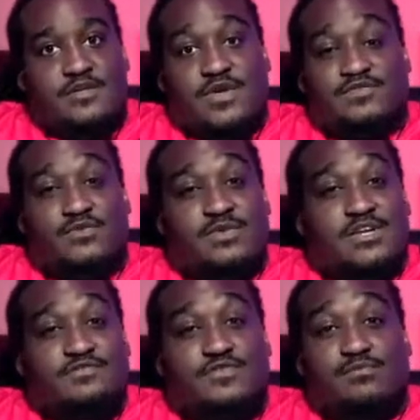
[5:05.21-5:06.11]
You have so many
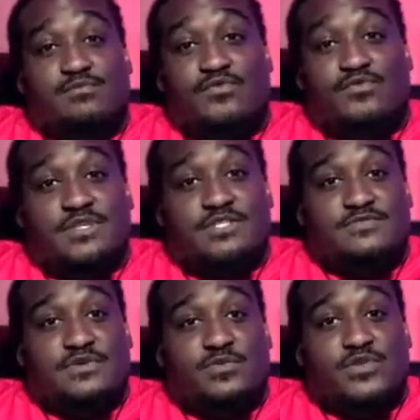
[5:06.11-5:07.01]
different movements
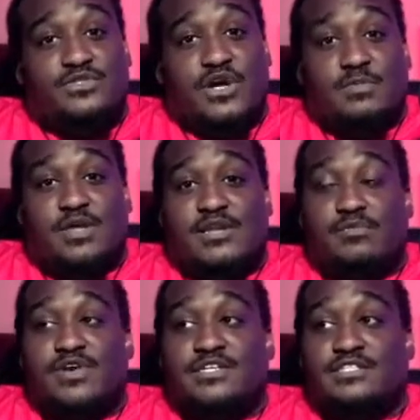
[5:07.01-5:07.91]
for when you talk about
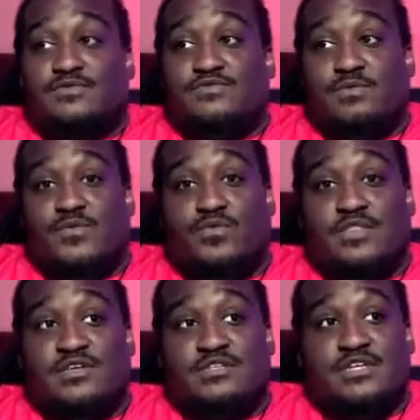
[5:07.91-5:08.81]
liberation,
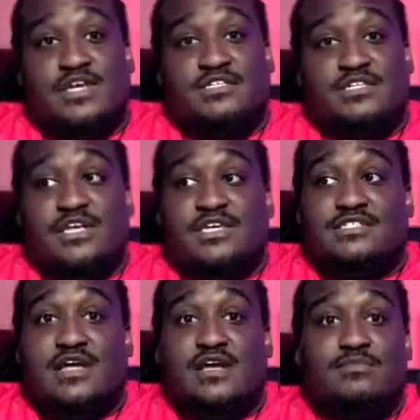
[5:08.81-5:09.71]
whether it's the Nation of
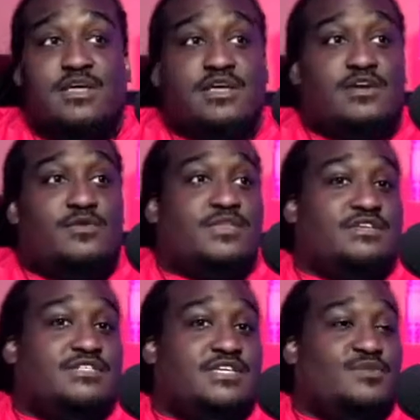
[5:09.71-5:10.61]
Islam, whether
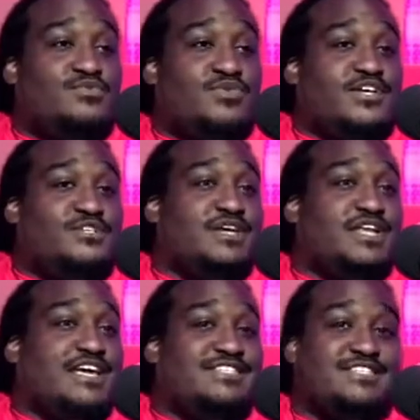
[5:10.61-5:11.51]
it's the Hebrew
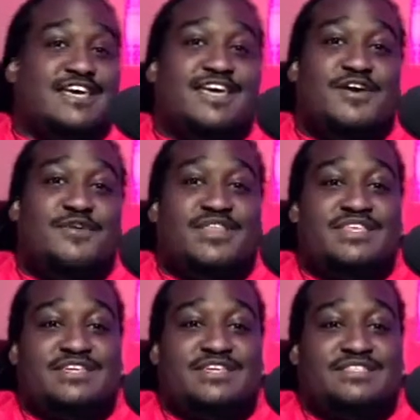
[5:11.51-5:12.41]
Israelites,
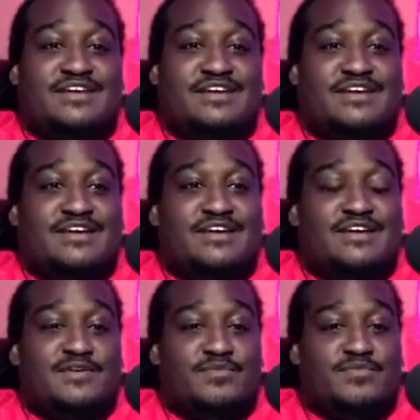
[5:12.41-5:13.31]
whether it's
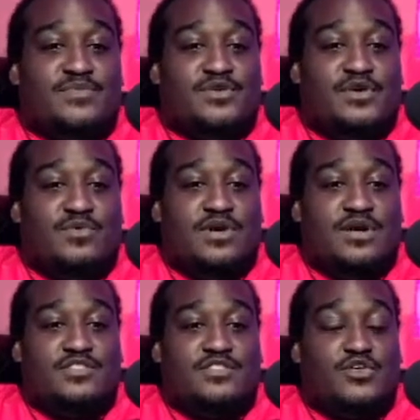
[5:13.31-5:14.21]
the
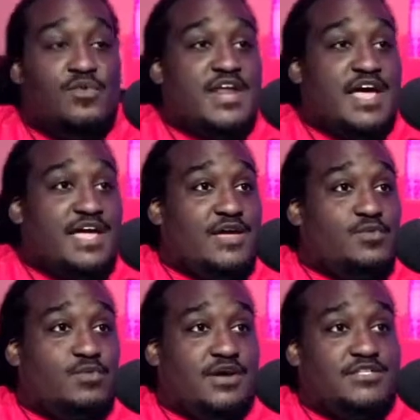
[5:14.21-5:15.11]
UNIA
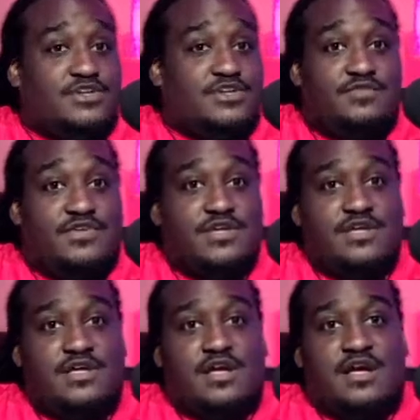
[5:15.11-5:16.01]
with Marcus
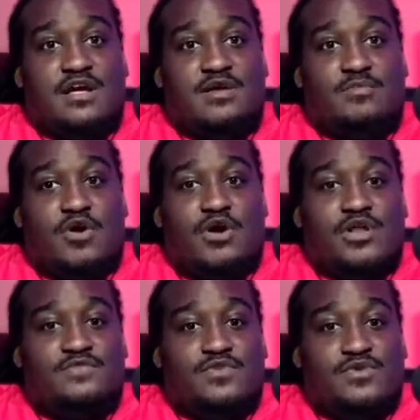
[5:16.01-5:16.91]
Garvey.
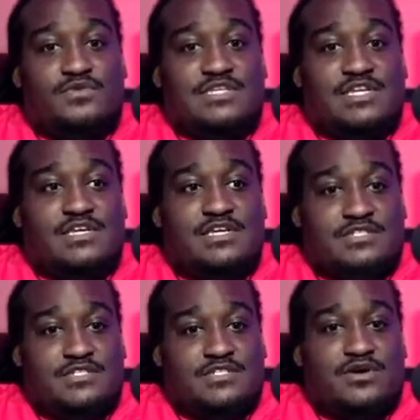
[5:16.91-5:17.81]
All of those
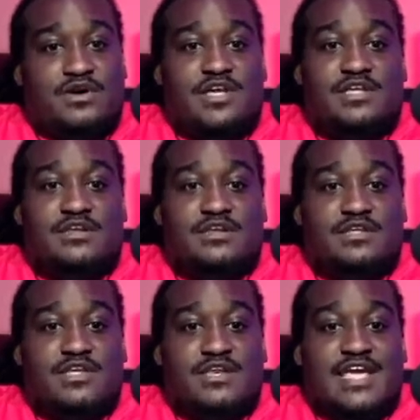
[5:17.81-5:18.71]
lineages are in
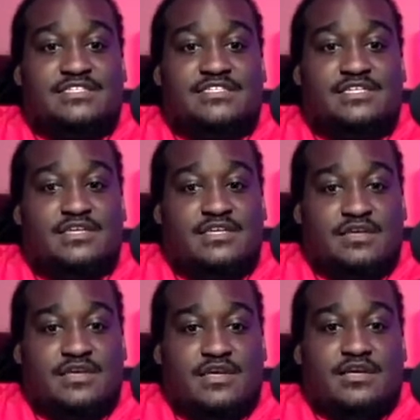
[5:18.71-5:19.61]
that city.
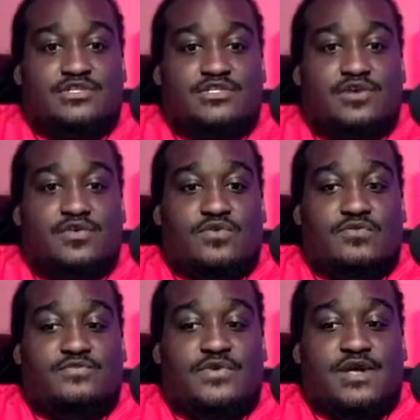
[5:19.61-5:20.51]
So
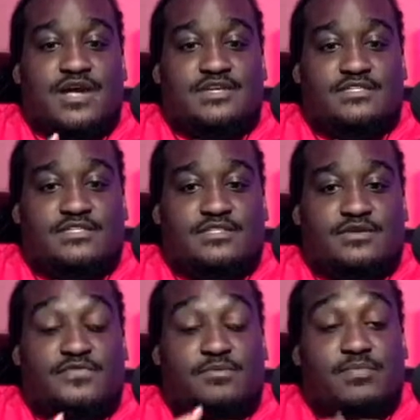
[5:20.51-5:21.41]
for us,
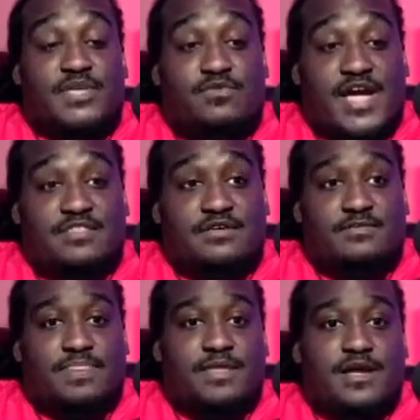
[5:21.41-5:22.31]
or for me
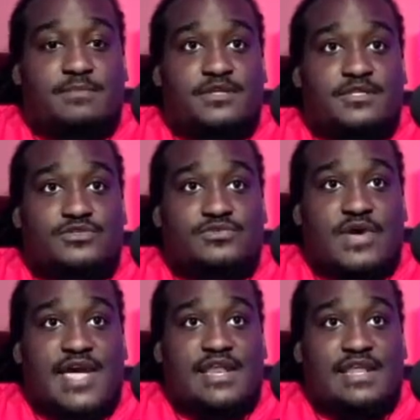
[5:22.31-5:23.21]
rather, coming
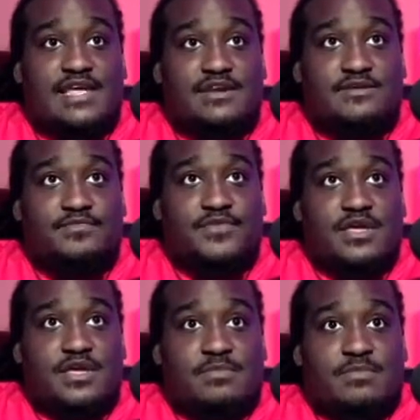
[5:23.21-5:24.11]
to Atlanta,
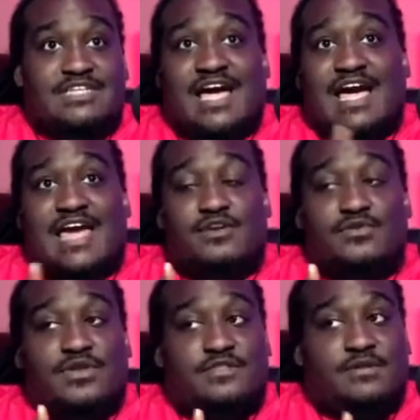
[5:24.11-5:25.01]
because I didn't
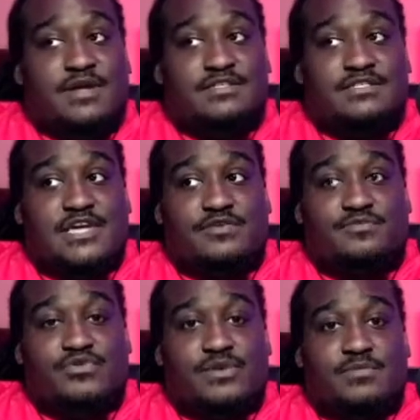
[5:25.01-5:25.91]
know nothing about the
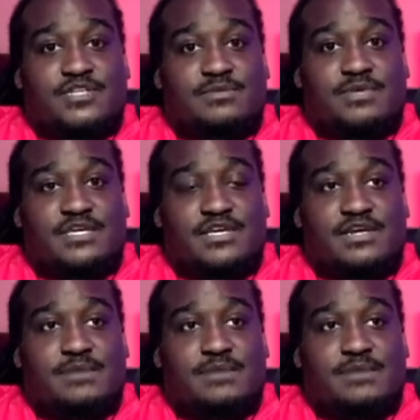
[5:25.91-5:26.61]
South pretty much. I'm a kid.